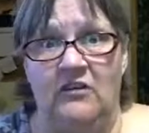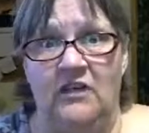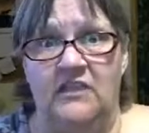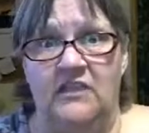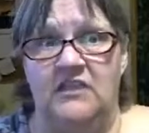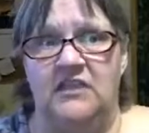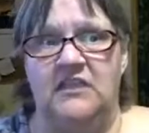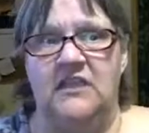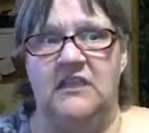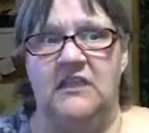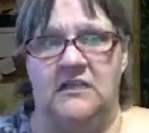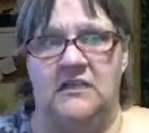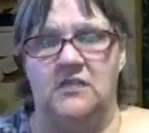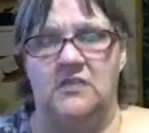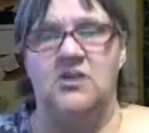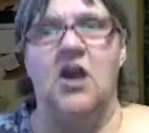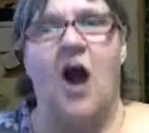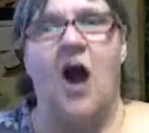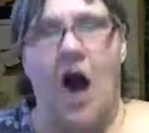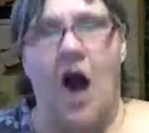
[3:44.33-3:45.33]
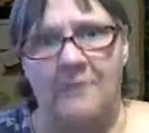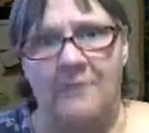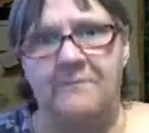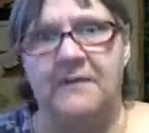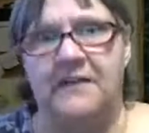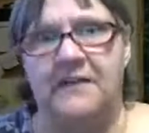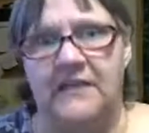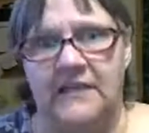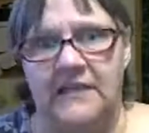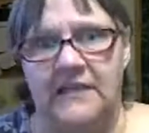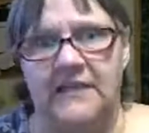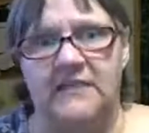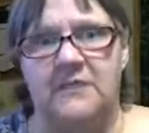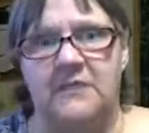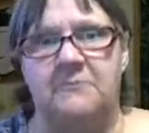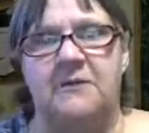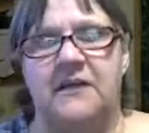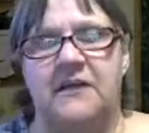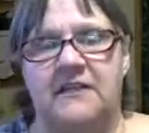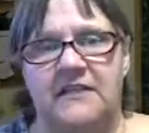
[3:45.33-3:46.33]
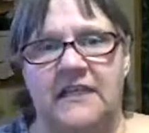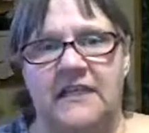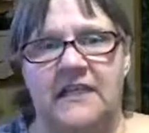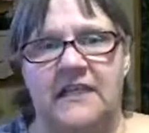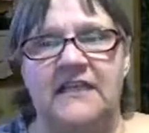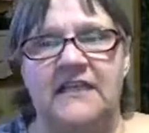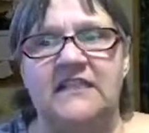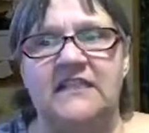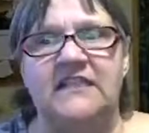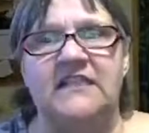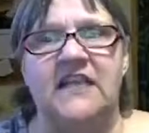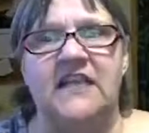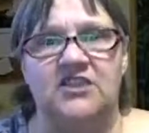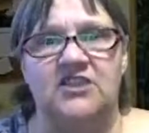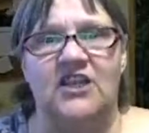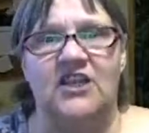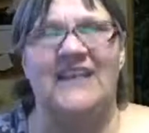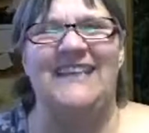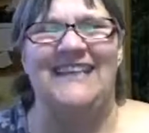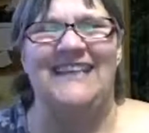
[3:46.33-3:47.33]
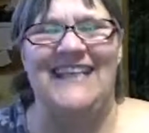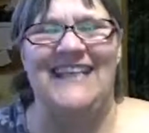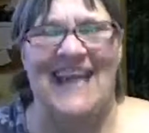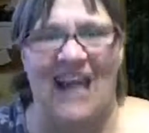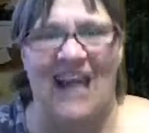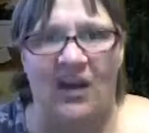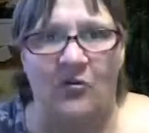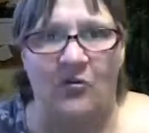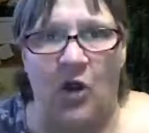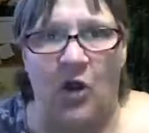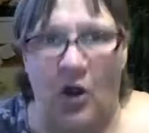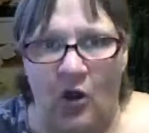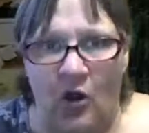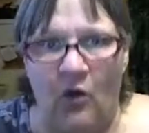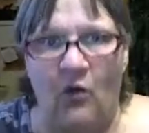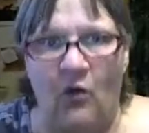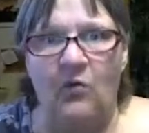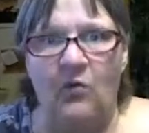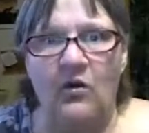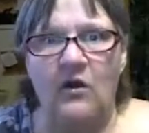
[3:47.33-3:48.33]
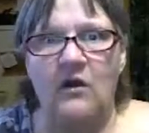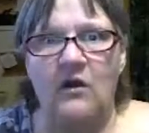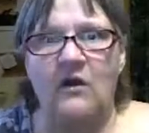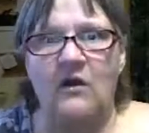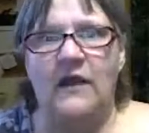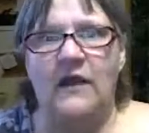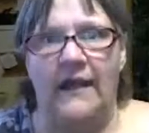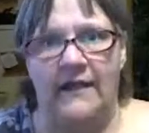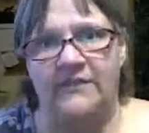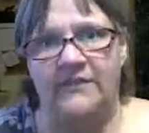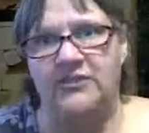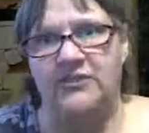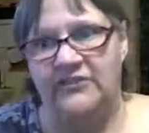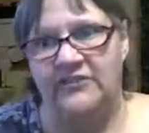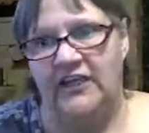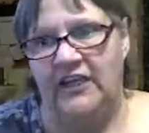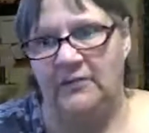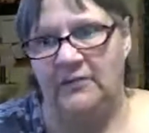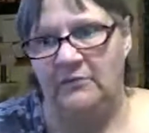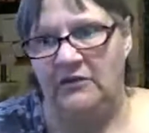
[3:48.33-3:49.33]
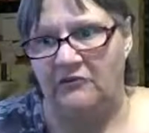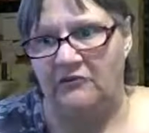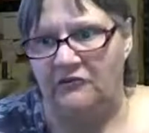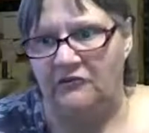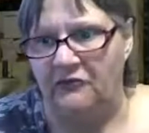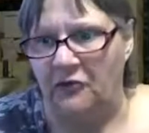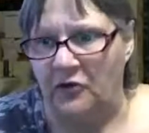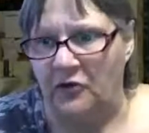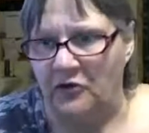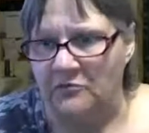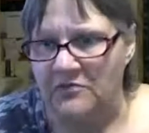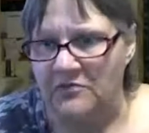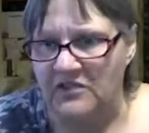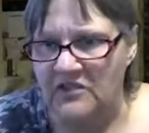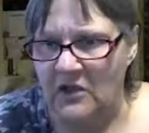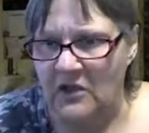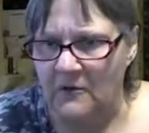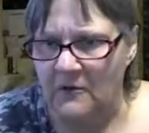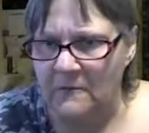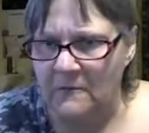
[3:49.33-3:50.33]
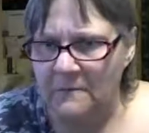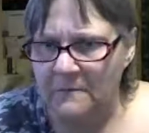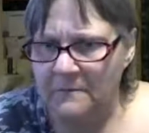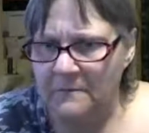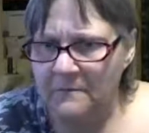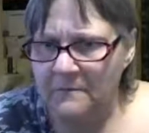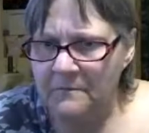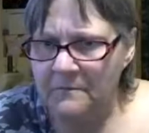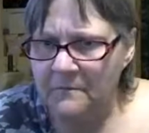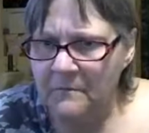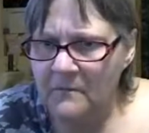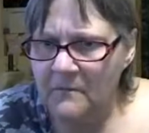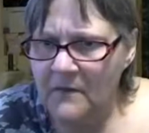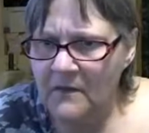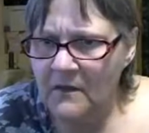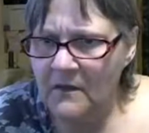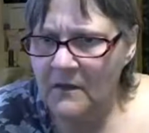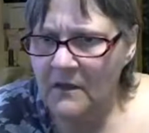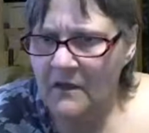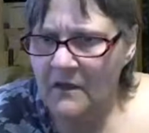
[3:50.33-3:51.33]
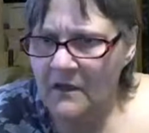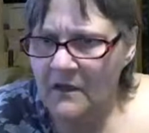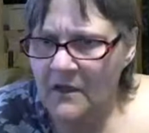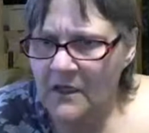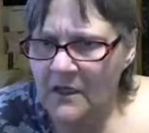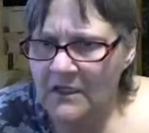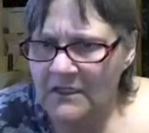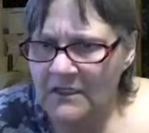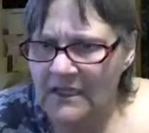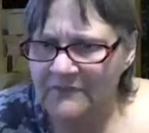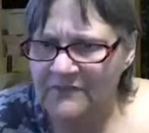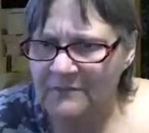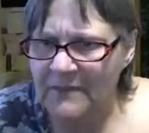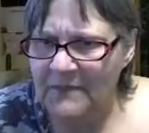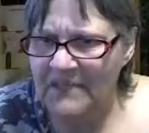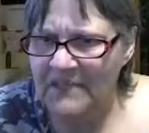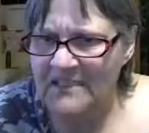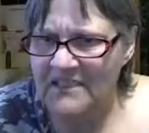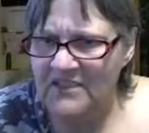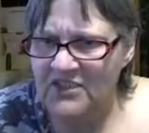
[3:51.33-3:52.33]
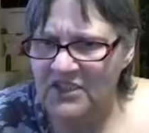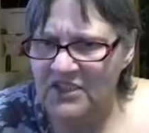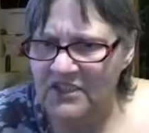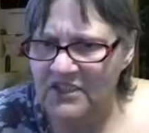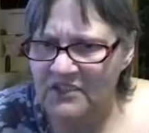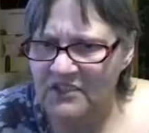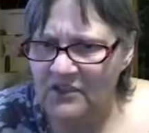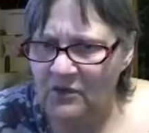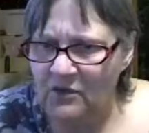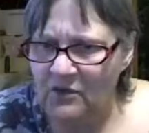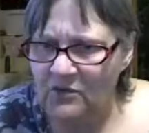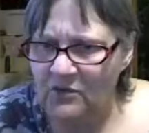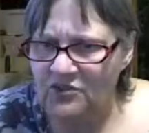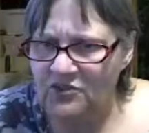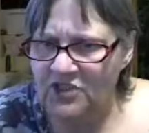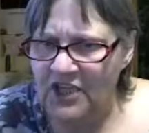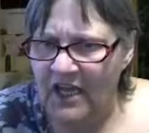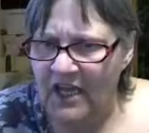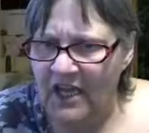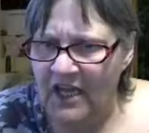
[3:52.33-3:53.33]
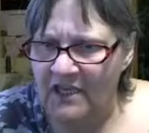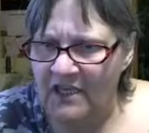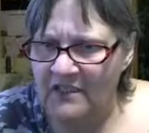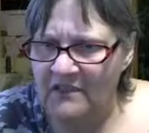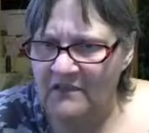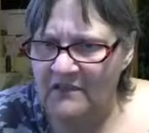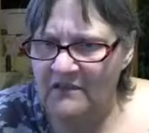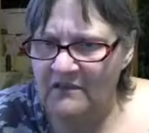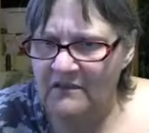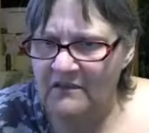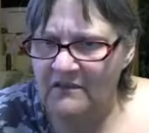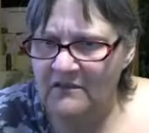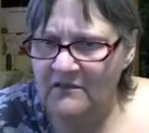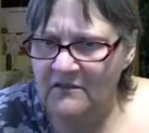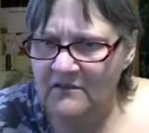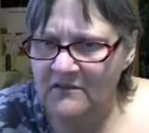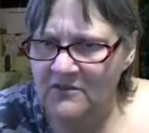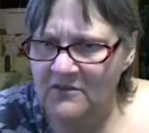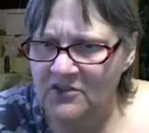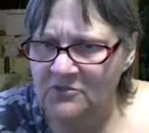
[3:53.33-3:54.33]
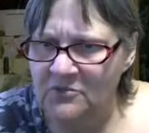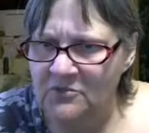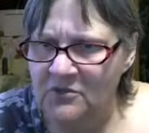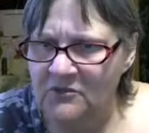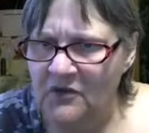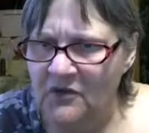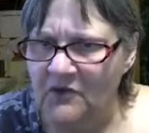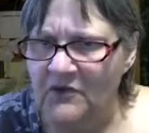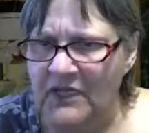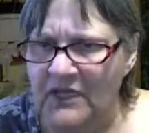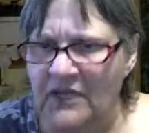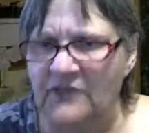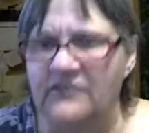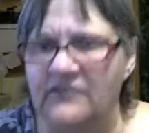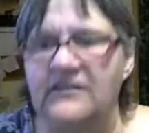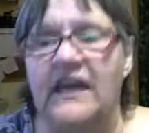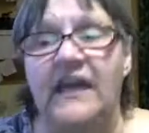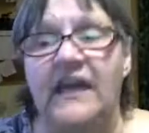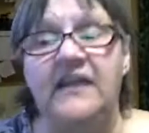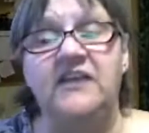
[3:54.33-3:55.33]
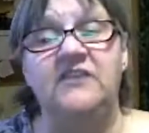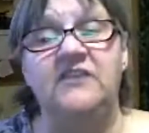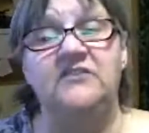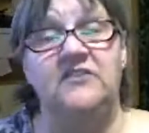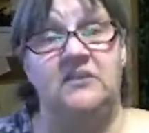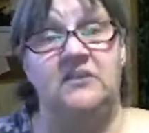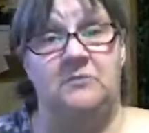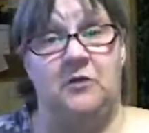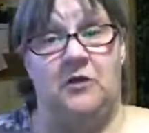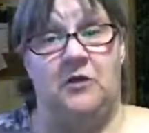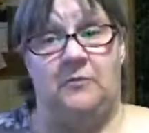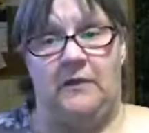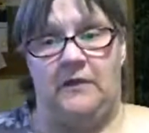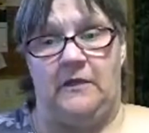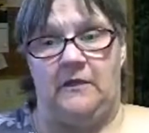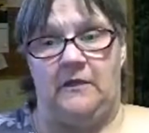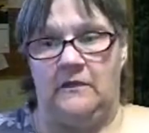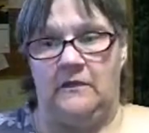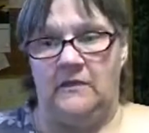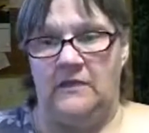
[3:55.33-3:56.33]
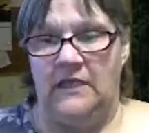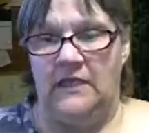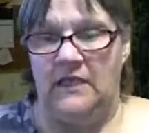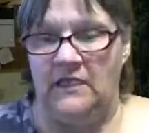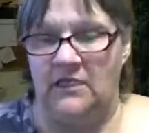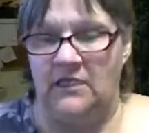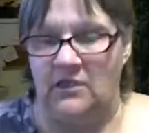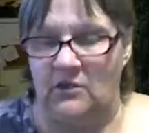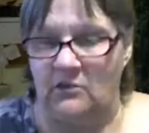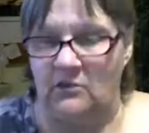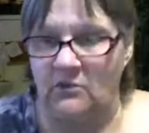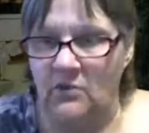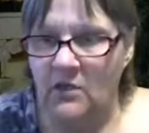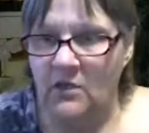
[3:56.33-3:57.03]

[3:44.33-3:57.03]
It's not been an easy because it is such a narrow entertainment form. So left a message in the old chat to move over here. Thank you, Suburban. Thank you.